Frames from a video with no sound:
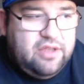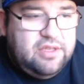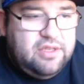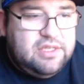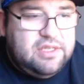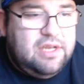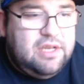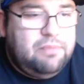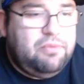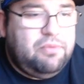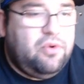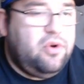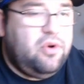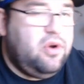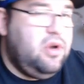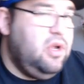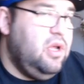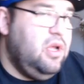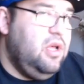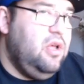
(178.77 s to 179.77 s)
up,
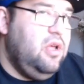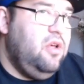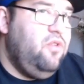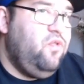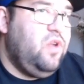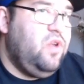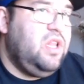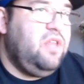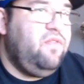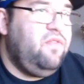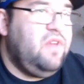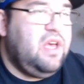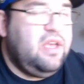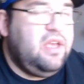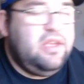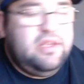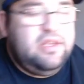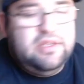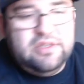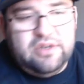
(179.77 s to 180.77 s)
or friendly
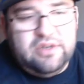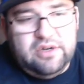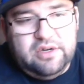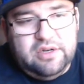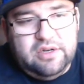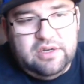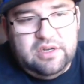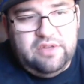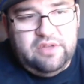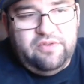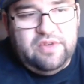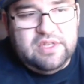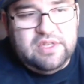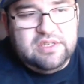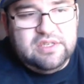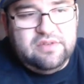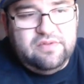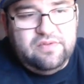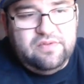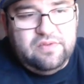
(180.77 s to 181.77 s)
values or
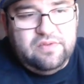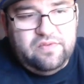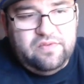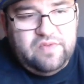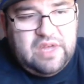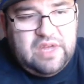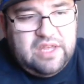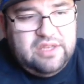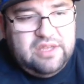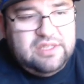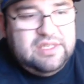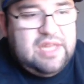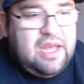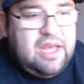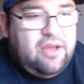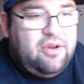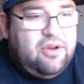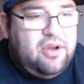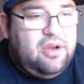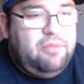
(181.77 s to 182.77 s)
defensive values
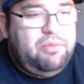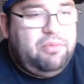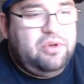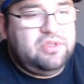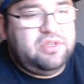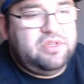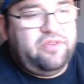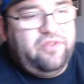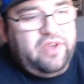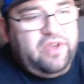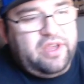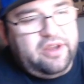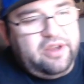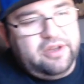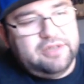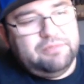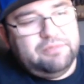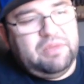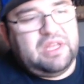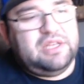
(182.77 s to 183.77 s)
down on opposing
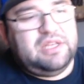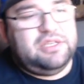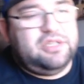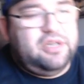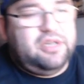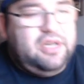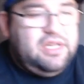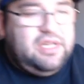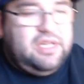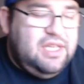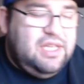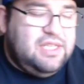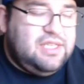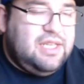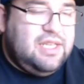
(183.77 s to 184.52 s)
figures, making sure his hits